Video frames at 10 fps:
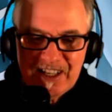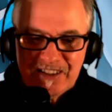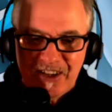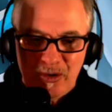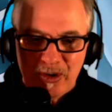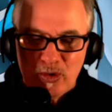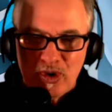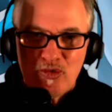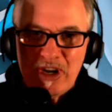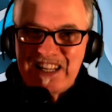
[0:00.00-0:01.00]
down, you
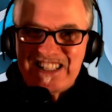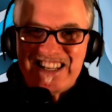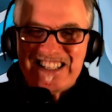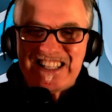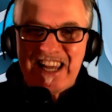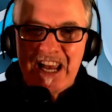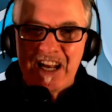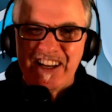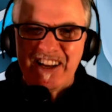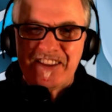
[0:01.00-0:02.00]
can really see the
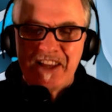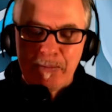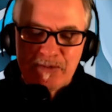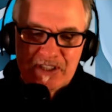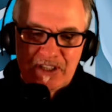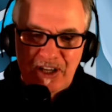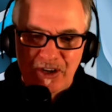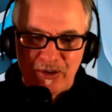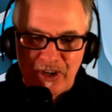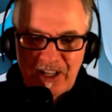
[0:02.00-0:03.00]
scale and the depth
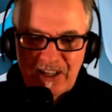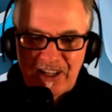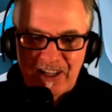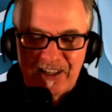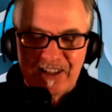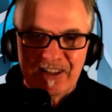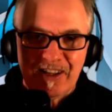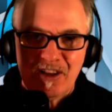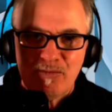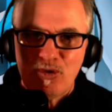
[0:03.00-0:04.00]
here in
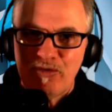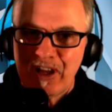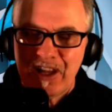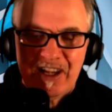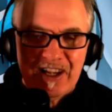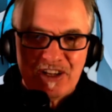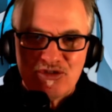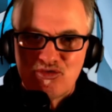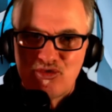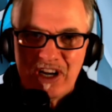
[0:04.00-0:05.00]
the movie is
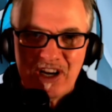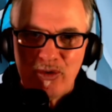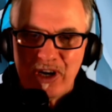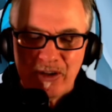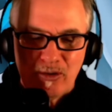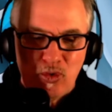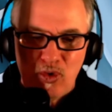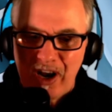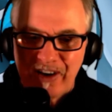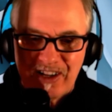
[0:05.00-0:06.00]
really, really
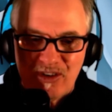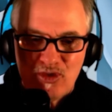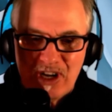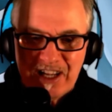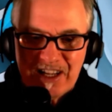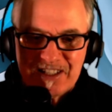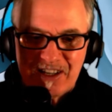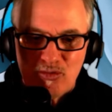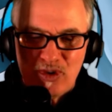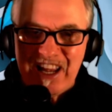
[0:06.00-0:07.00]
quality. It really is, and
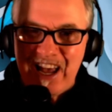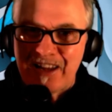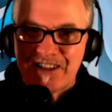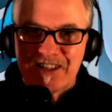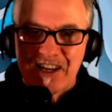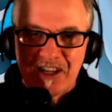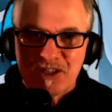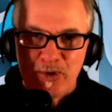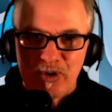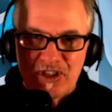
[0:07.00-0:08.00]
it really adds to the
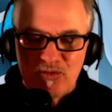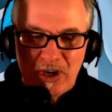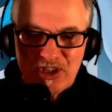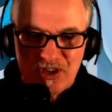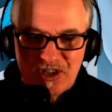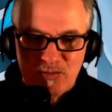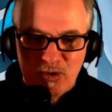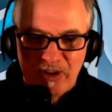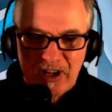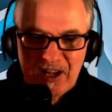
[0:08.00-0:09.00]
experience of watching this
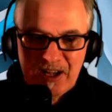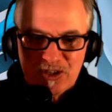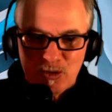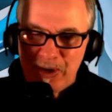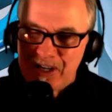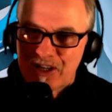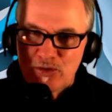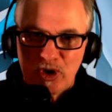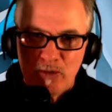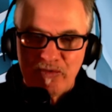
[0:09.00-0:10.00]
movie. So pick
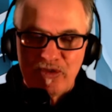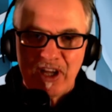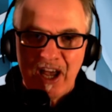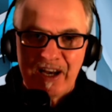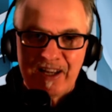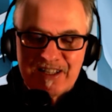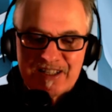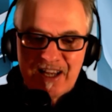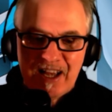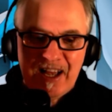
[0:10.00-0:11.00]
this one up if you can.
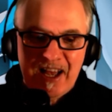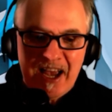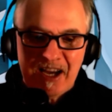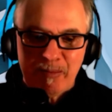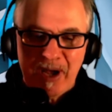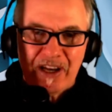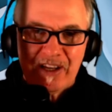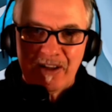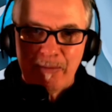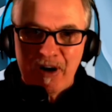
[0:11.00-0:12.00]
It's Ant-Man,
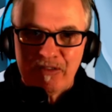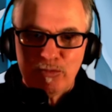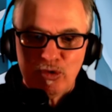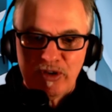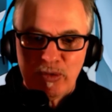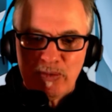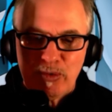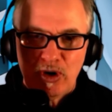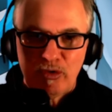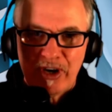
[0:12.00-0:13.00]
the Marvel movie with
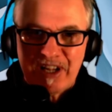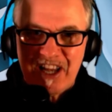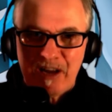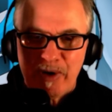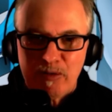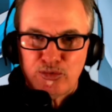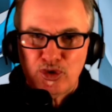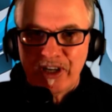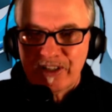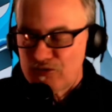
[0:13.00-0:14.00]
Paul Rudd as Ant-Man.
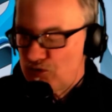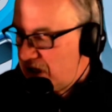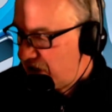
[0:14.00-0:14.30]
Brilliant, really